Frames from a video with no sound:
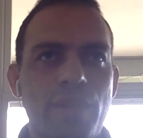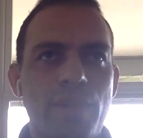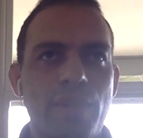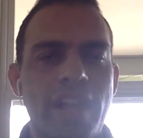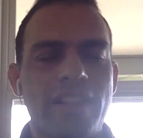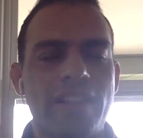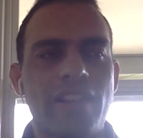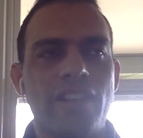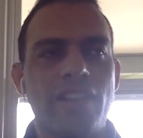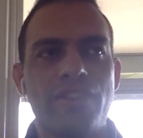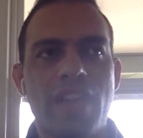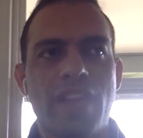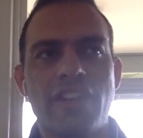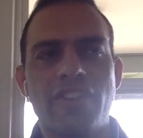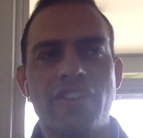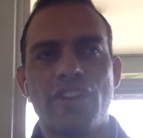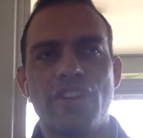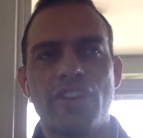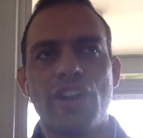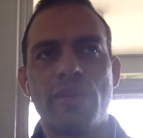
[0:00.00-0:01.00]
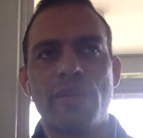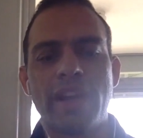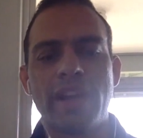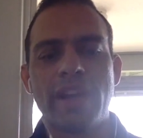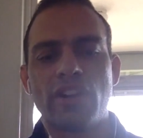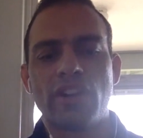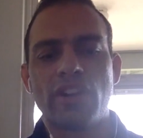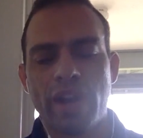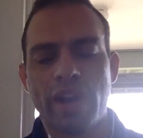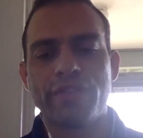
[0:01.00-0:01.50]
we like to use that term,
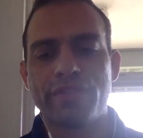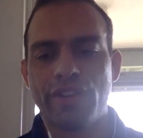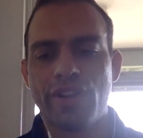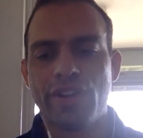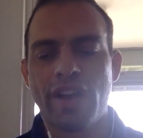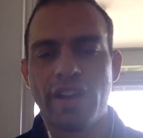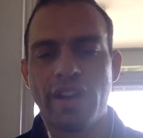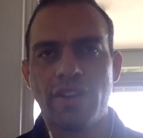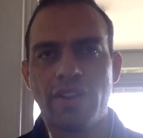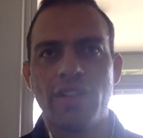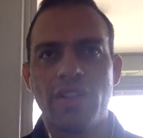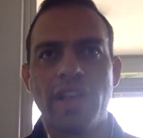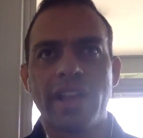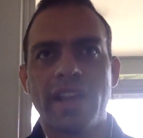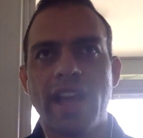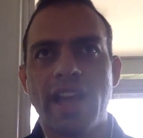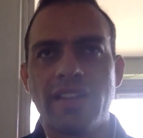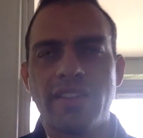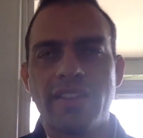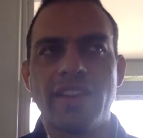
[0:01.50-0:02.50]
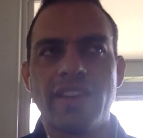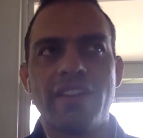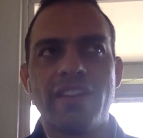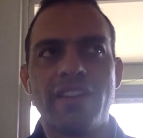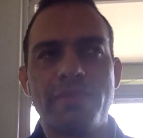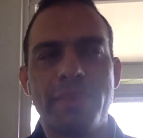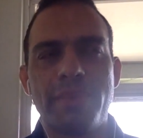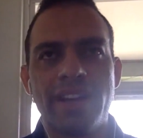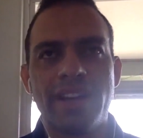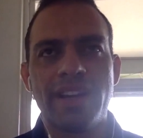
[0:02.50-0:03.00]
and credit fraud and all that kind of stuff.
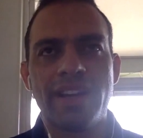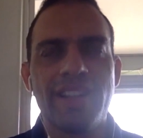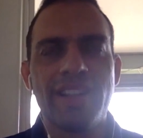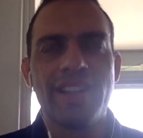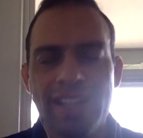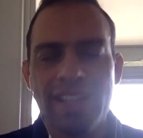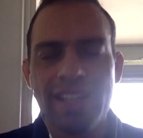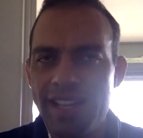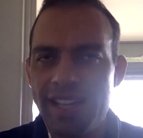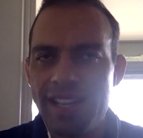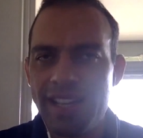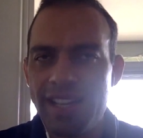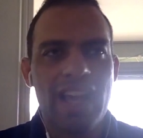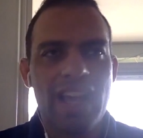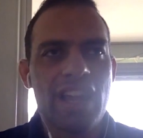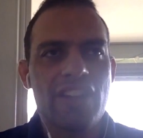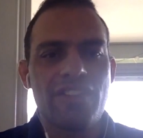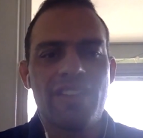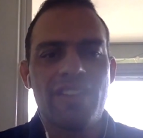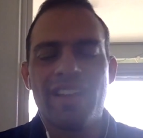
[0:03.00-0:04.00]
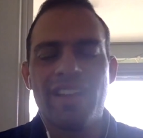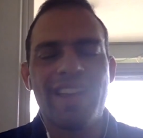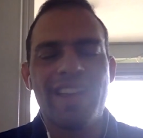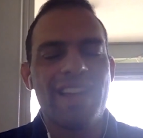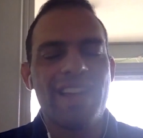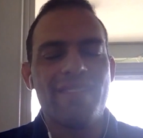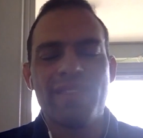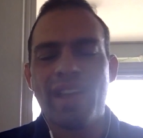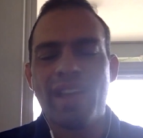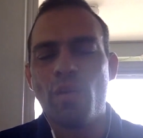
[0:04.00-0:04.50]
But yeah,
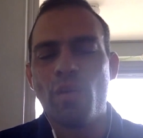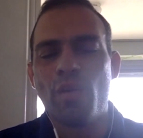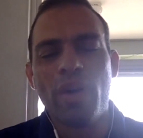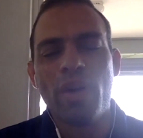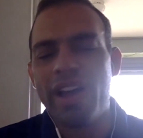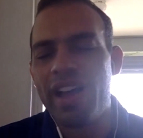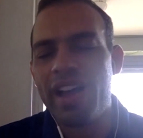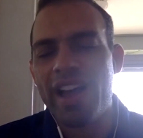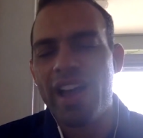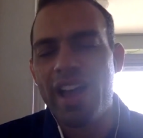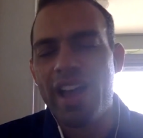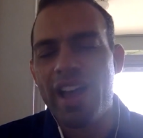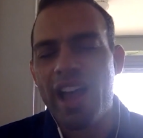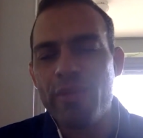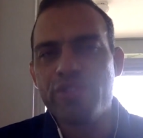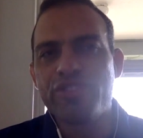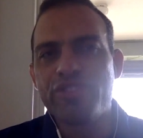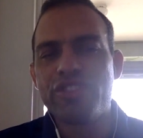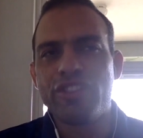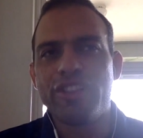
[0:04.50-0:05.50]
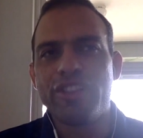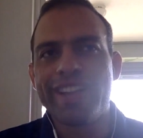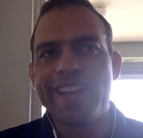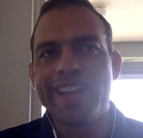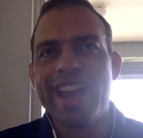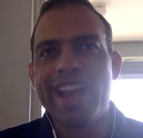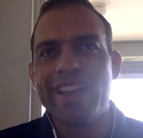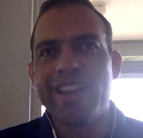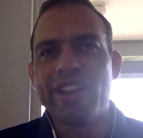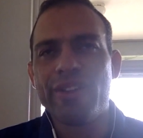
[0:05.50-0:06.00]
I was just looking
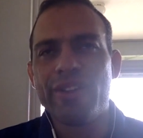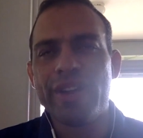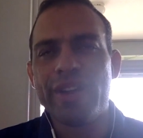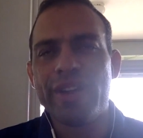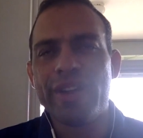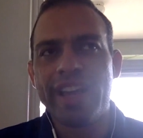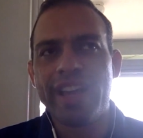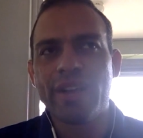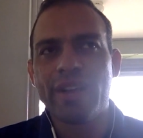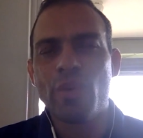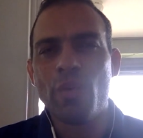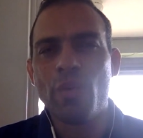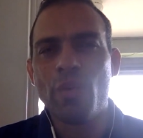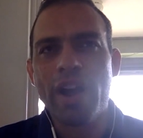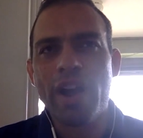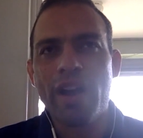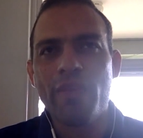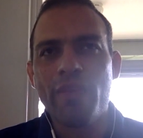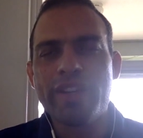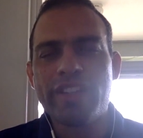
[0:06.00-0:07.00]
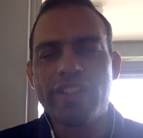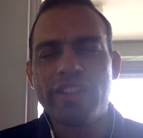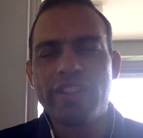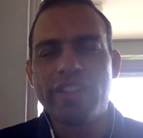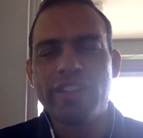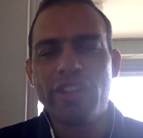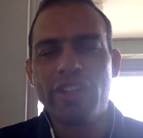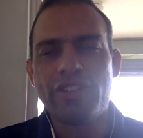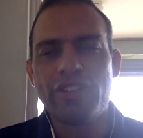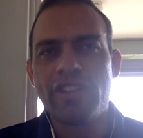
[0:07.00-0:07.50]
at it and going like, why are we still
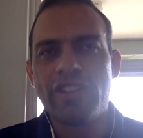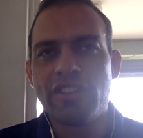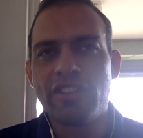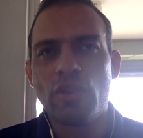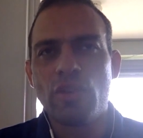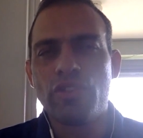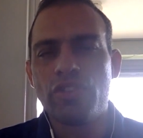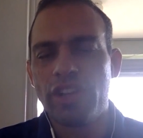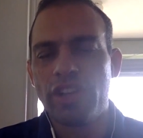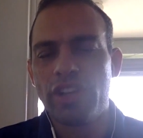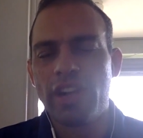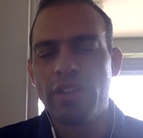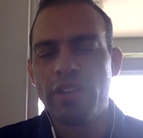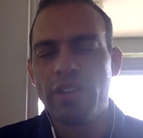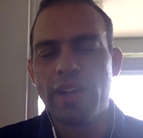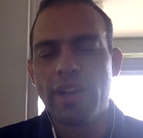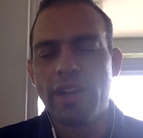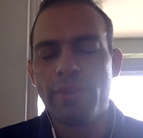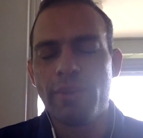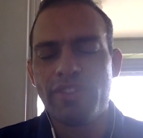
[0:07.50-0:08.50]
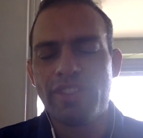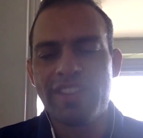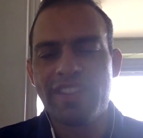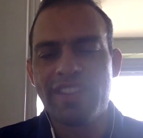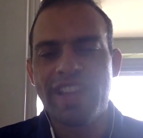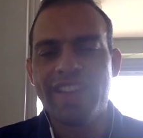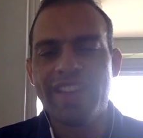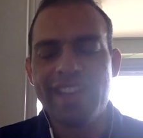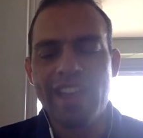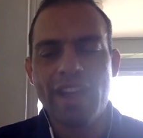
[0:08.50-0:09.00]
using social security numbers as
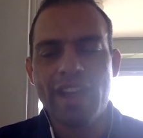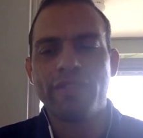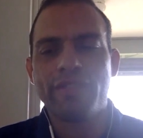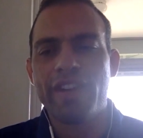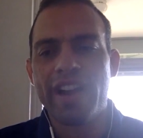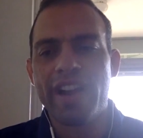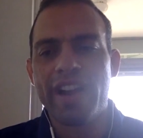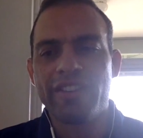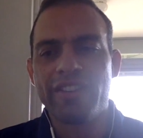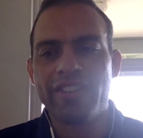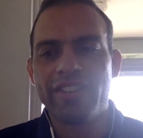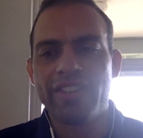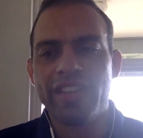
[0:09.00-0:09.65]
identifiers?